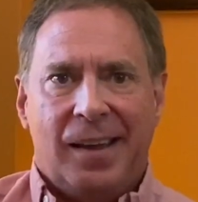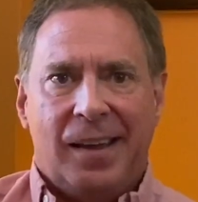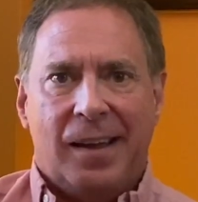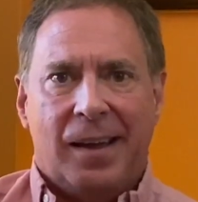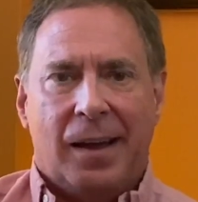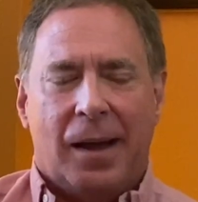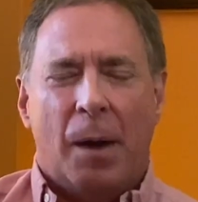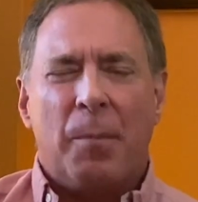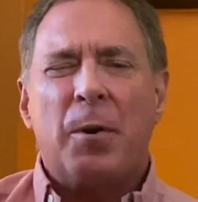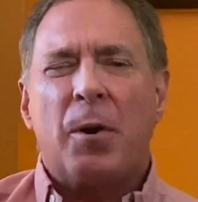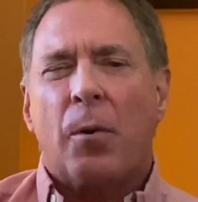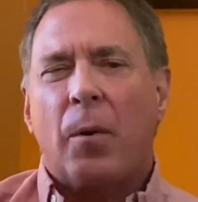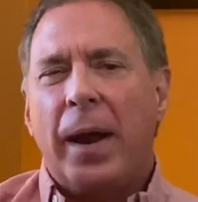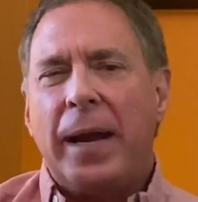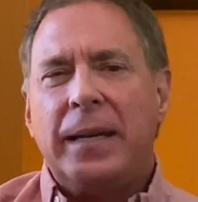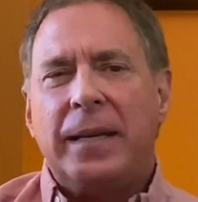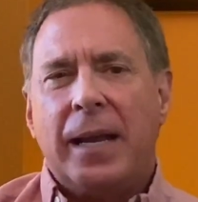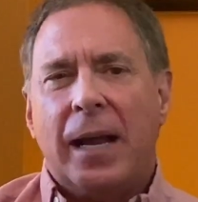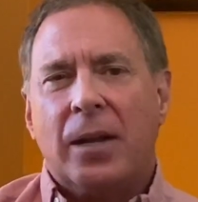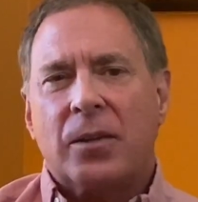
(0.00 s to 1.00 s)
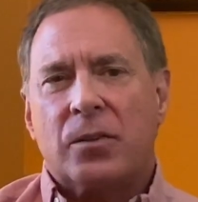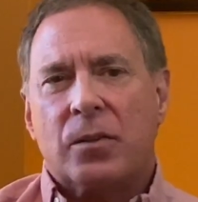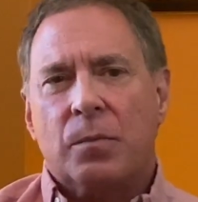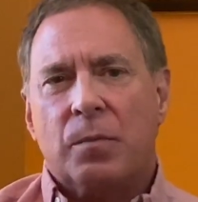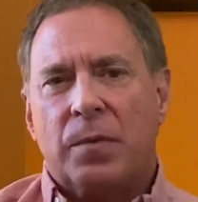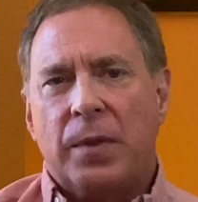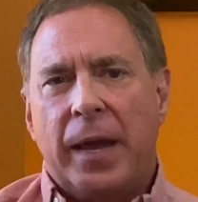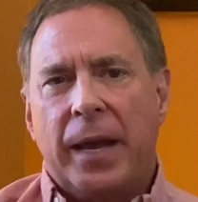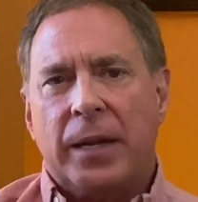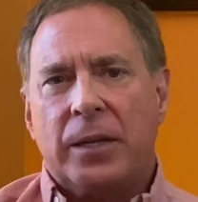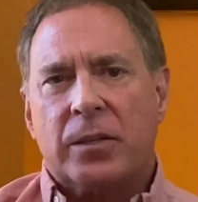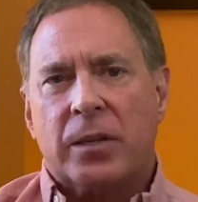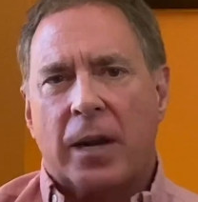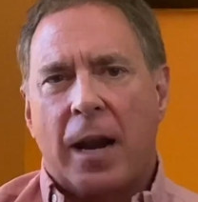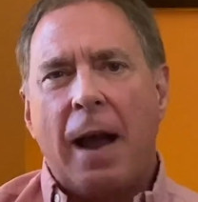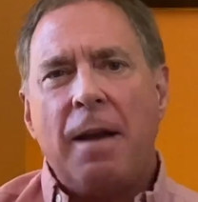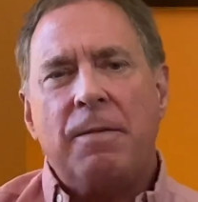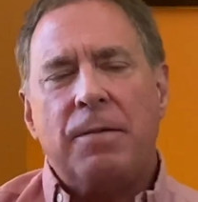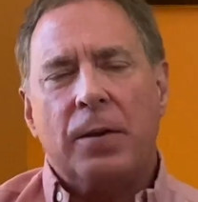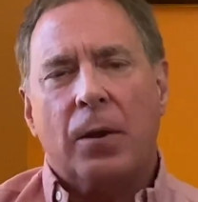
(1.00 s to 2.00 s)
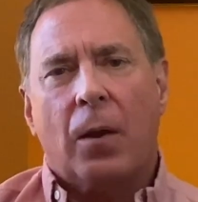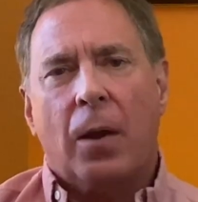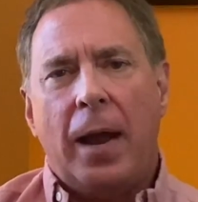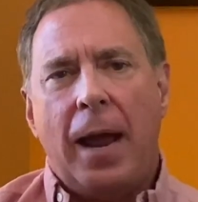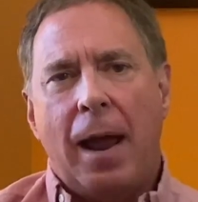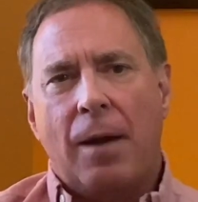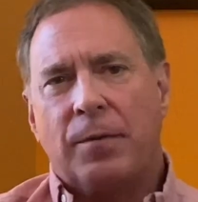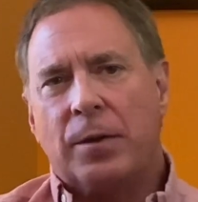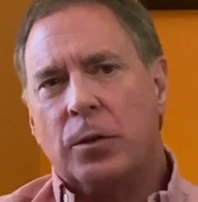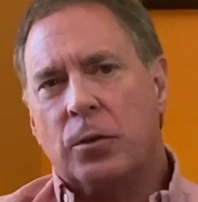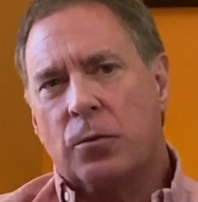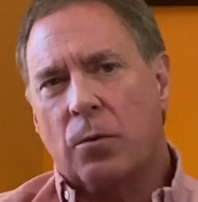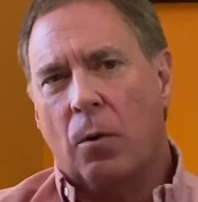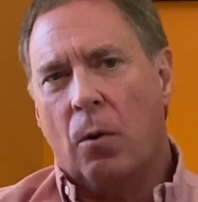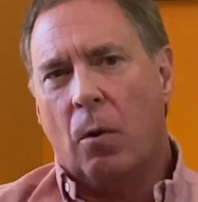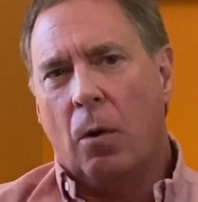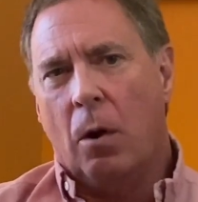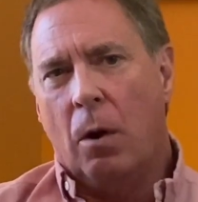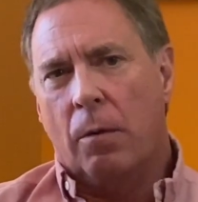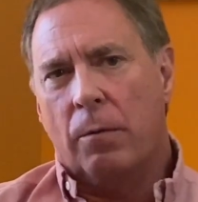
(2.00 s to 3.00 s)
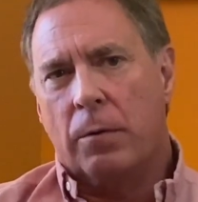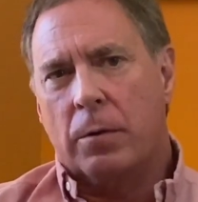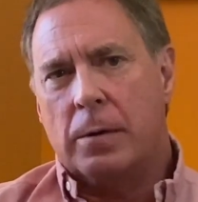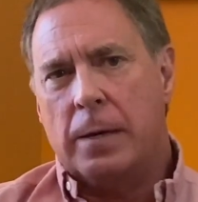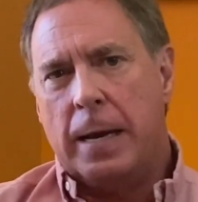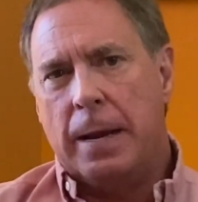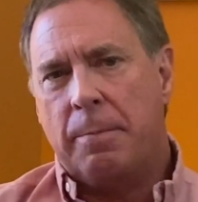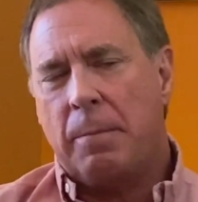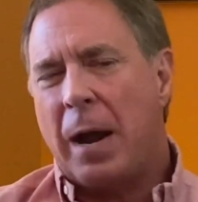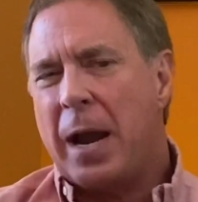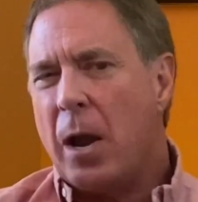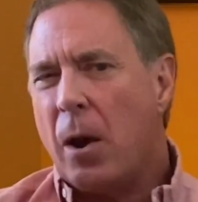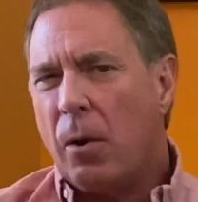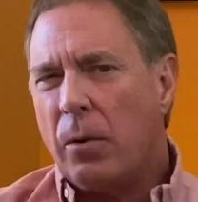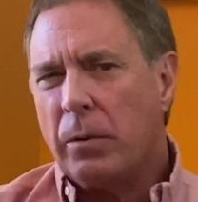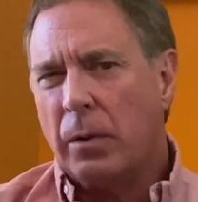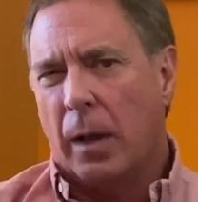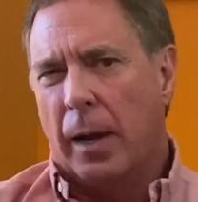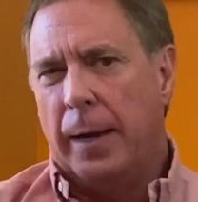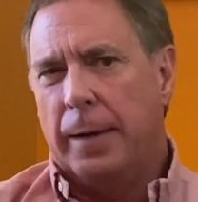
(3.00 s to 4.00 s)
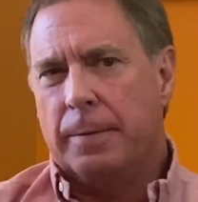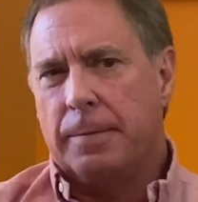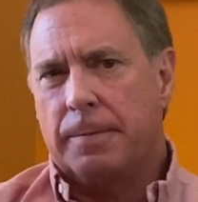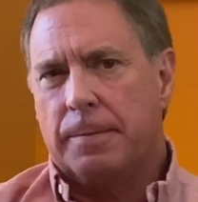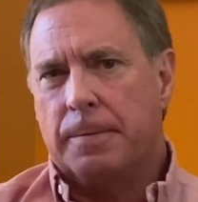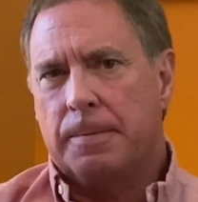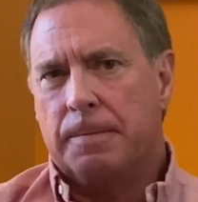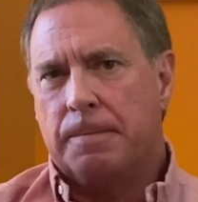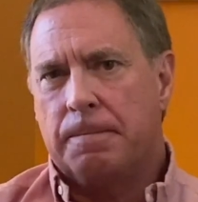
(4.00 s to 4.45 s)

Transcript: I'm going to write down some things that I feel I have control over in my own life.